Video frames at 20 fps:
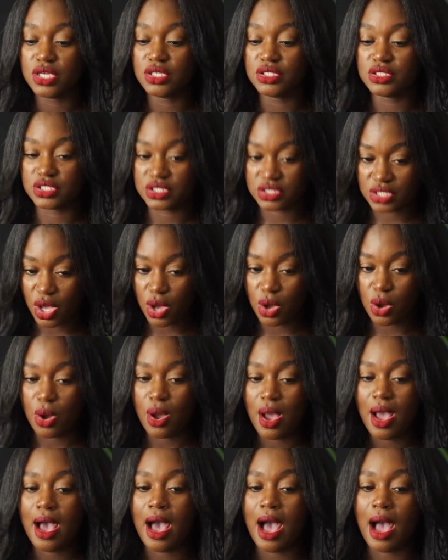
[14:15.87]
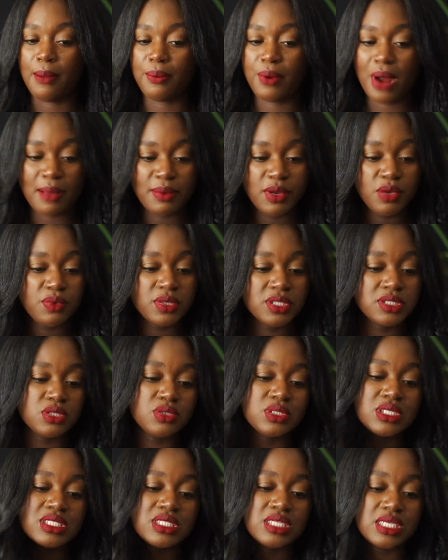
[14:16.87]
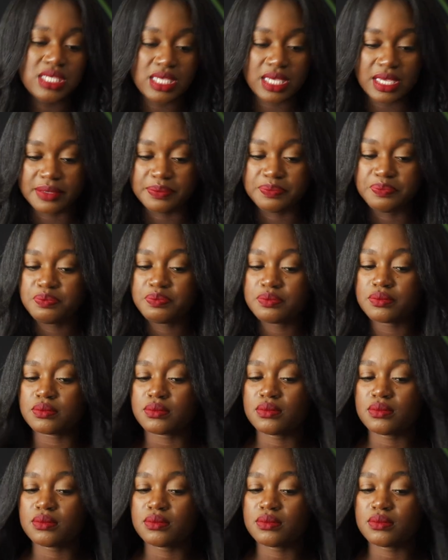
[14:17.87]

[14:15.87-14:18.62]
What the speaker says: So I probably will do this again.